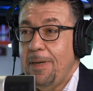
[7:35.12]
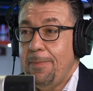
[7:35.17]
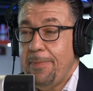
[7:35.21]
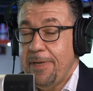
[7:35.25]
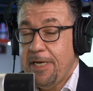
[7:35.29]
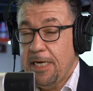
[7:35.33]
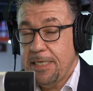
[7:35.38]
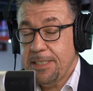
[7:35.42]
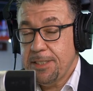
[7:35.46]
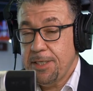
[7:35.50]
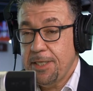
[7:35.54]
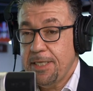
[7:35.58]
But
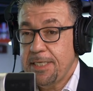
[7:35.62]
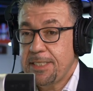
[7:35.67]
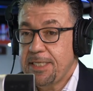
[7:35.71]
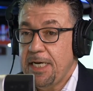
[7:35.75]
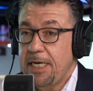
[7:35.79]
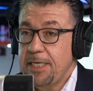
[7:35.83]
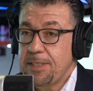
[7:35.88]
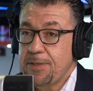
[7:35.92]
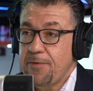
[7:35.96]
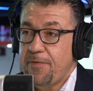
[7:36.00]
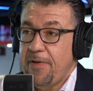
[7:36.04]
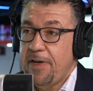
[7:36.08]
because of the
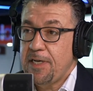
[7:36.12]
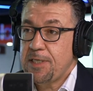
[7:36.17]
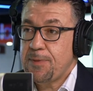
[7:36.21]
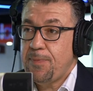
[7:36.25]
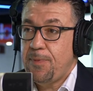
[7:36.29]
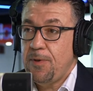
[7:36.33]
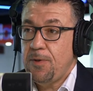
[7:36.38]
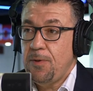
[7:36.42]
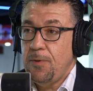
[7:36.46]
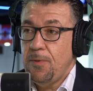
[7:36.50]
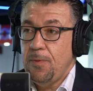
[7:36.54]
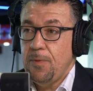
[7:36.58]
size of
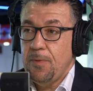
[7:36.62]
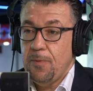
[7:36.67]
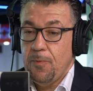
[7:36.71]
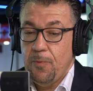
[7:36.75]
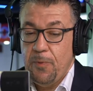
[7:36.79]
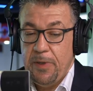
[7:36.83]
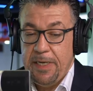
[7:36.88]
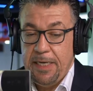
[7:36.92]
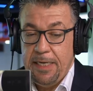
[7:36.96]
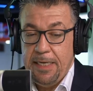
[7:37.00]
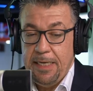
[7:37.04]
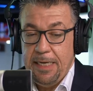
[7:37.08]
Expo,
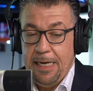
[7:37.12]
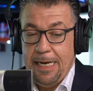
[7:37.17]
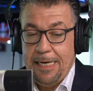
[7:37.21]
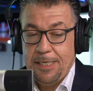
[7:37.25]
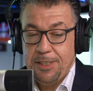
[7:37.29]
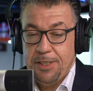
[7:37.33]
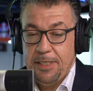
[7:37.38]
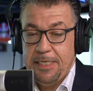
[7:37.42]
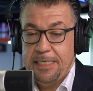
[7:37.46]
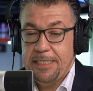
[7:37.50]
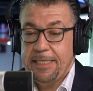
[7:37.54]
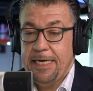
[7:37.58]
we
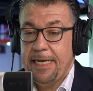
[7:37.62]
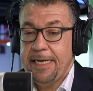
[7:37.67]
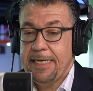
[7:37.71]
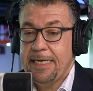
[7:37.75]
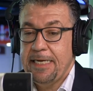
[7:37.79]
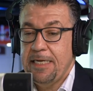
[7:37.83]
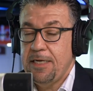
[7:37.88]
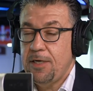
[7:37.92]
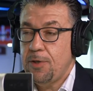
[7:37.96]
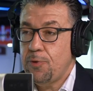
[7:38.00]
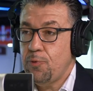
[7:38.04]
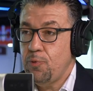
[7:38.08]
actually
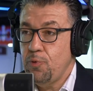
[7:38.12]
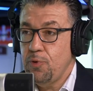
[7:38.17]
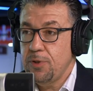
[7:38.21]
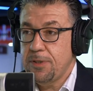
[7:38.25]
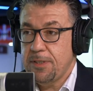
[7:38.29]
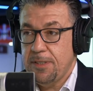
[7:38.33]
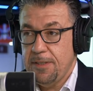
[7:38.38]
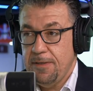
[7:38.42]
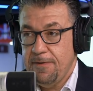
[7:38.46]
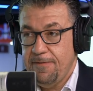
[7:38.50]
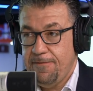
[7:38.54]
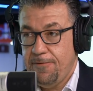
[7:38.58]
dedicate a
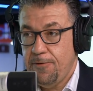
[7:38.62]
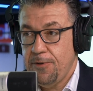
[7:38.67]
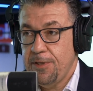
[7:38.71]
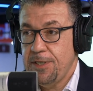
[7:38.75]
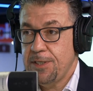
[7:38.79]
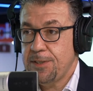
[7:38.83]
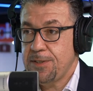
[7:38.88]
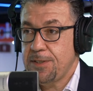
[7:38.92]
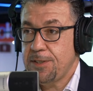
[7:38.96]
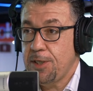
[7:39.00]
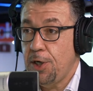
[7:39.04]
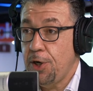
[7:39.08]
route for
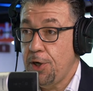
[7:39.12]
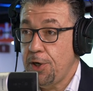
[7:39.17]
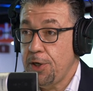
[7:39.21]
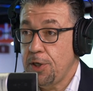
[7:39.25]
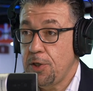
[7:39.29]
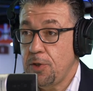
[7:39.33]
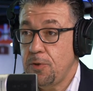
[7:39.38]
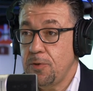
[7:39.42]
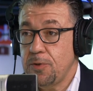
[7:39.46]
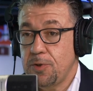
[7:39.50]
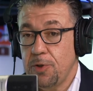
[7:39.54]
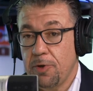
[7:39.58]
this
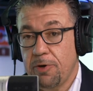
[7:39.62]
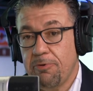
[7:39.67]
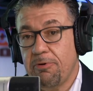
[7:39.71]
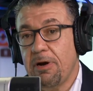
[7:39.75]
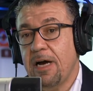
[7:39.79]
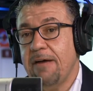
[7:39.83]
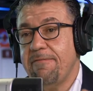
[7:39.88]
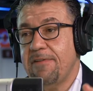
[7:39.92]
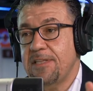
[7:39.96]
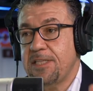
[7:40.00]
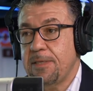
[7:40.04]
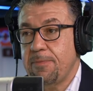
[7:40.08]
cargo to
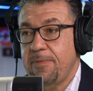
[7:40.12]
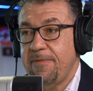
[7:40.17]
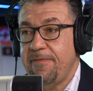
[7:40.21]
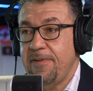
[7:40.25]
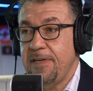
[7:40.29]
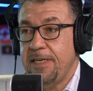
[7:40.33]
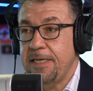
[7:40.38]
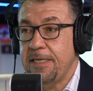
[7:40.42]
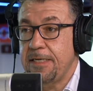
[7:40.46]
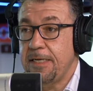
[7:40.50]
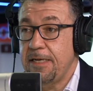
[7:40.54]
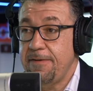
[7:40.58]
arrive at the
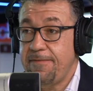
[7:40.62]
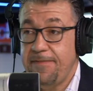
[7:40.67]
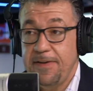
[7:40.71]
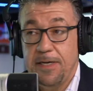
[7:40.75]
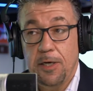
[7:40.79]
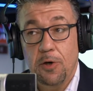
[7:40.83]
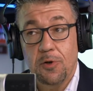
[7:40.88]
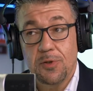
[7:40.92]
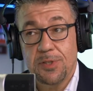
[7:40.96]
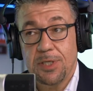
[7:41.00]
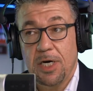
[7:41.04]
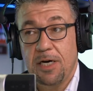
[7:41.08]
pavilion. If he
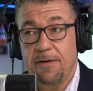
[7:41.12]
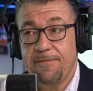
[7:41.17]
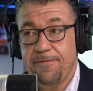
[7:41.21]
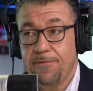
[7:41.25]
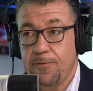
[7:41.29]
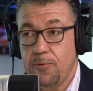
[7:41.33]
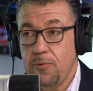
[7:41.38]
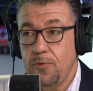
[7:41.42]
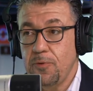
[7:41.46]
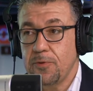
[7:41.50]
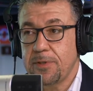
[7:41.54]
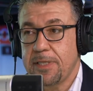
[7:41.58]
goes off
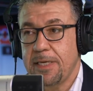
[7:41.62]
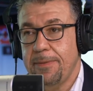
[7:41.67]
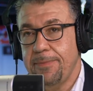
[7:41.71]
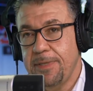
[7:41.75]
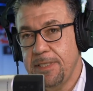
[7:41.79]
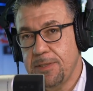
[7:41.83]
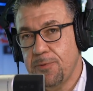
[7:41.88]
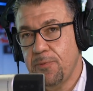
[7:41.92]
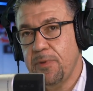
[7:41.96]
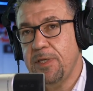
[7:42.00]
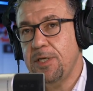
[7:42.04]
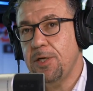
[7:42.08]
route, that
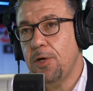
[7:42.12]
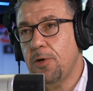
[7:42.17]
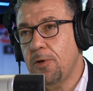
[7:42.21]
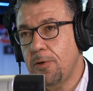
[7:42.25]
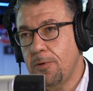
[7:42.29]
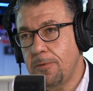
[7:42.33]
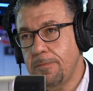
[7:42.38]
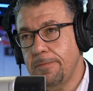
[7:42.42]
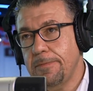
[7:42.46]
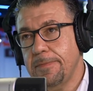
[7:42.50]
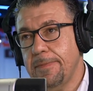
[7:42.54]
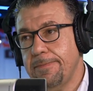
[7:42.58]
means we
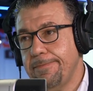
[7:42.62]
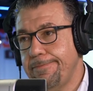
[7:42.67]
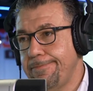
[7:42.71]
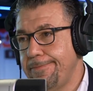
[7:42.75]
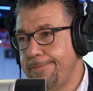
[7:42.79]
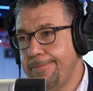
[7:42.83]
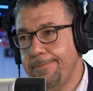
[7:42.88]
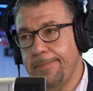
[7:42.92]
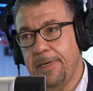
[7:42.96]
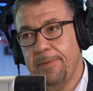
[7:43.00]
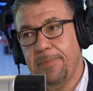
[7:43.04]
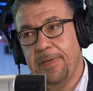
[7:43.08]
know
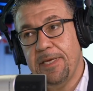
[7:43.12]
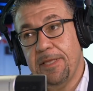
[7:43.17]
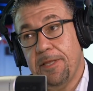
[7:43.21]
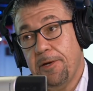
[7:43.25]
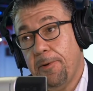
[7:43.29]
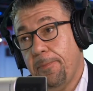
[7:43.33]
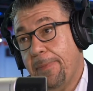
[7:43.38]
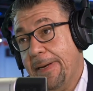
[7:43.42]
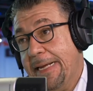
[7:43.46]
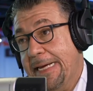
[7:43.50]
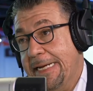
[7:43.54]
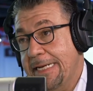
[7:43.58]
maybe
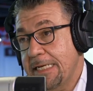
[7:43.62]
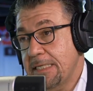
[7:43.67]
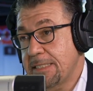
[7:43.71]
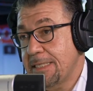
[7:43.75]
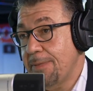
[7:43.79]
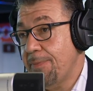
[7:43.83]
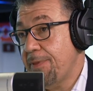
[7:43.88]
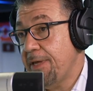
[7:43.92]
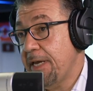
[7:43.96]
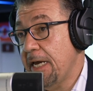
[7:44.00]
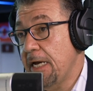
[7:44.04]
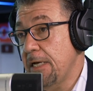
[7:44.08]
they're planning
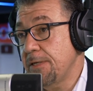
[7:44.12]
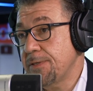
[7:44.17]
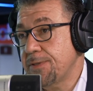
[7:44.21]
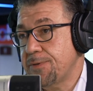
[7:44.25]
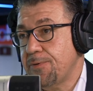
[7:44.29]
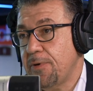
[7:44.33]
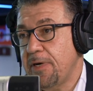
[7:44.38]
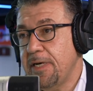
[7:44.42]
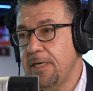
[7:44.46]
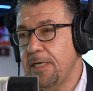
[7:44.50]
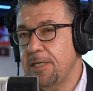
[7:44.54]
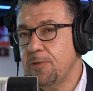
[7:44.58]
something
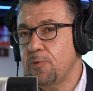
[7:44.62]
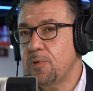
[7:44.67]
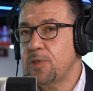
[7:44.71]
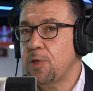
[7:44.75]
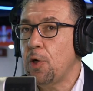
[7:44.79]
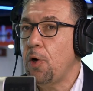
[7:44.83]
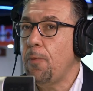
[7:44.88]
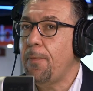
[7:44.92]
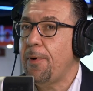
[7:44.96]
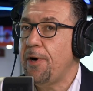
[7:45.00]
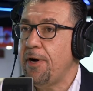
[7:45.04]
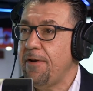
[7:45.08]
else, right? It was
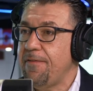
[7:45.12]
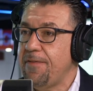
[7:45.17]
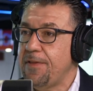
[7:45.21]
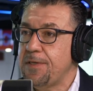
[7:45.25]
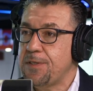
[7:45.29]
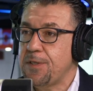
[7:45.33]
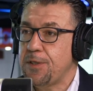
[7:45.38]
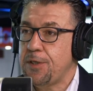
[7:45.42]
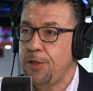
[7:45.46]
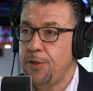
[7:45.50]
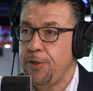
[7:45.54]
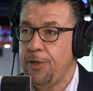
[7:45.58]
all part of the
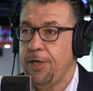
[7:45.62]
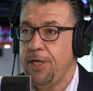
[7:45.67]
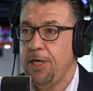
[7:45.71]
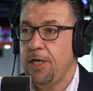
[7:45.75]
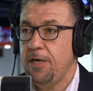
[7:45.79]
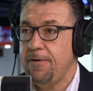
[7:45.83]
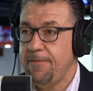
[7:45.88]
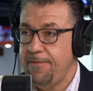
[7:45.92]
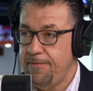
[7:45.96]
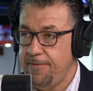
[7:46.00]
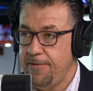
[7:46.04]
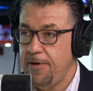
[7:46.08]
security
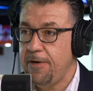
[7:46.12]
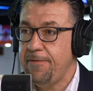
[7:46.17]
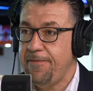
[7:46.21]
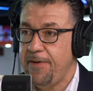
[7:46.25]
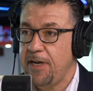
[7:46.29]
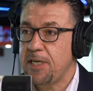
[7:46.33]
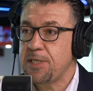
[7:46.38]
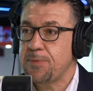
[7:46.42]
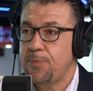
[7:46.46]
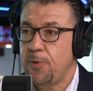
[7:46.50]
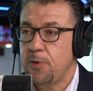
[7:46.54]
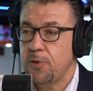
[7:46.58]
of
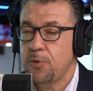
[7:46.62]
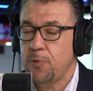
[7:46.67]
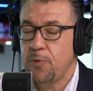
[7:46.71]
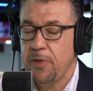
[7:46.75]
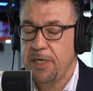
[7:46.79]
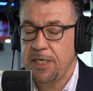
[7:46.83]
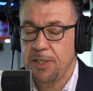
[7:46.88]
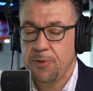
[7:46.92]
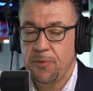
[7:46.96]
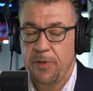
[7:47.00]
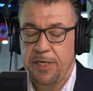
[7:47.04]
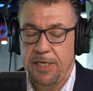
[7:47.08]
Expo
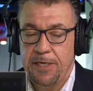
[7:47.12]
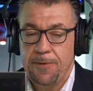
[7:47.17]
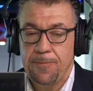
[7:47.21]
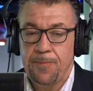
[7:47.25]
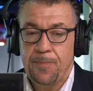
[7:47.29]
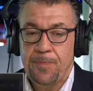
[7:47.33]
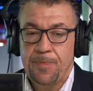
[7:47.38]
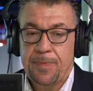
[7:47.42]
2020.